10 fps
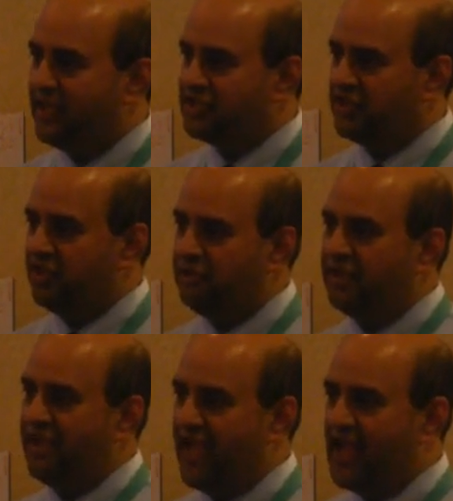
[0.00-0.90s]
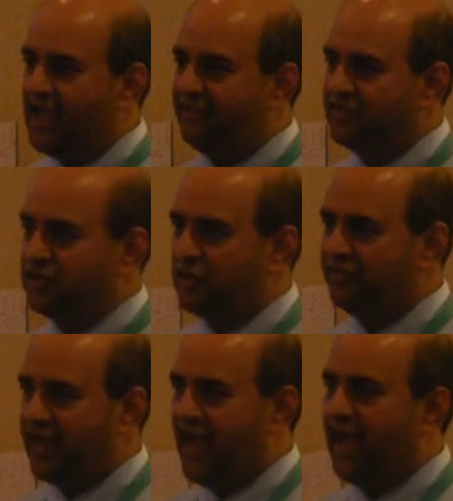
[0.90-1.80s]
and so they really have sort
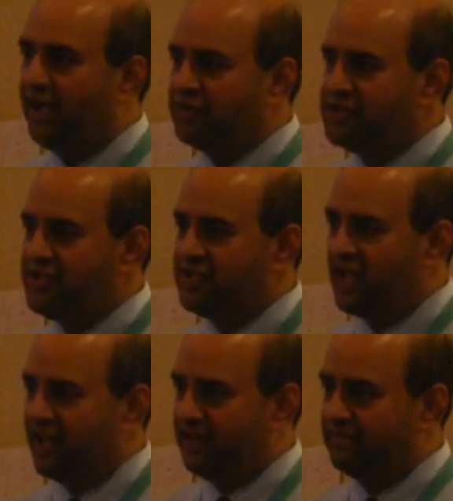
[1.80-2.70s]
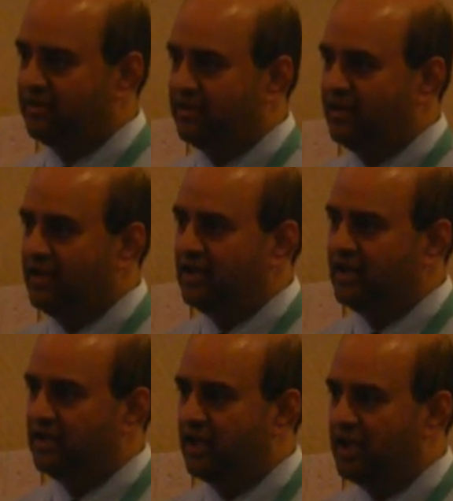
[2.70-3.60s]
of an allergy type
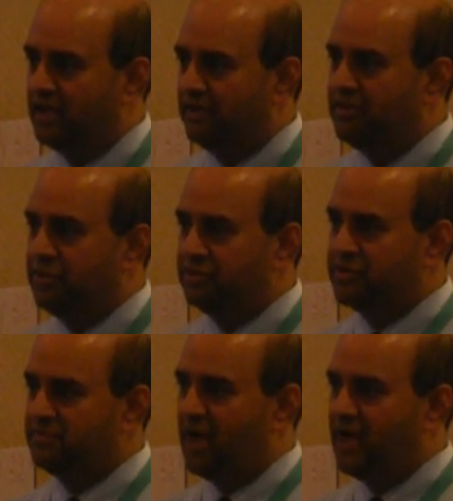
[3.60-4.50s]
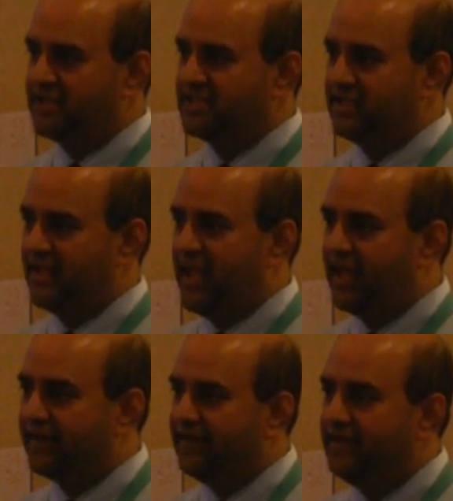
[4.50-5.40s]
uh, immune response to
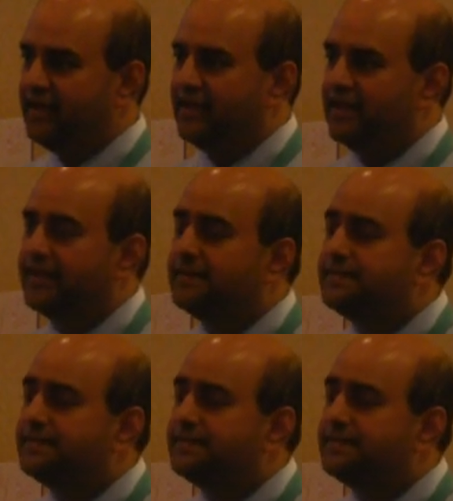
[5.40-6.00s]
that. Now,